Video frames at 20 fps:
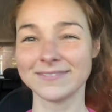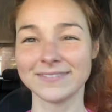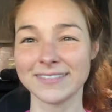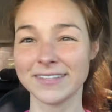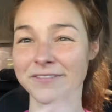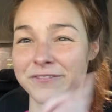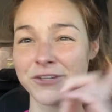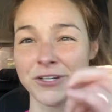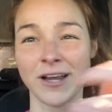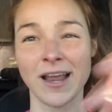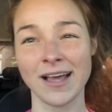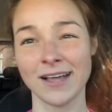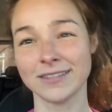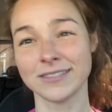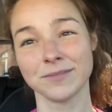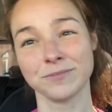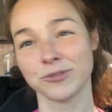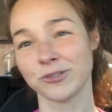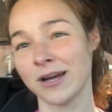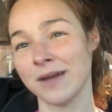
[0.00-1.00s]
If you're not
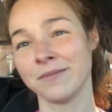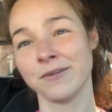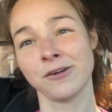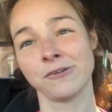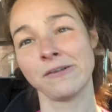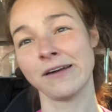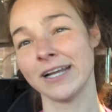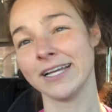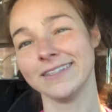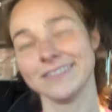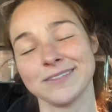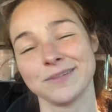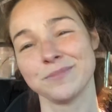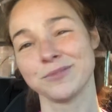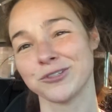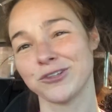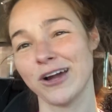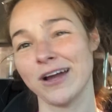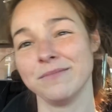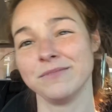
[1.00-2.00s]
subscribed already,
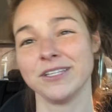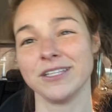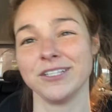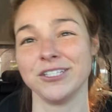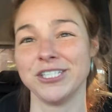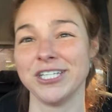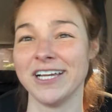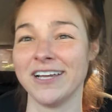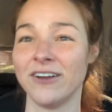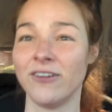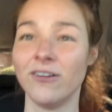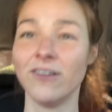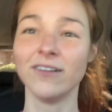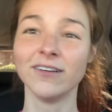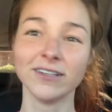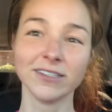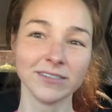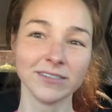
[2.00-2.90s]
subscribe to the channel.